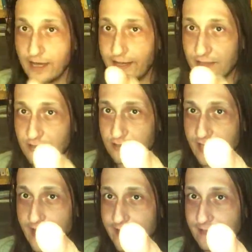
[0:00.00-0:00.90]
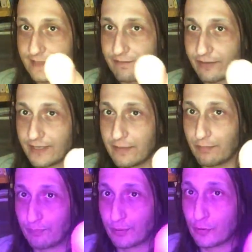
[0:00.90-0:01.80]
It's scientifically
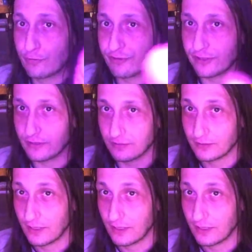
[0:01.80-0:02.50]
proven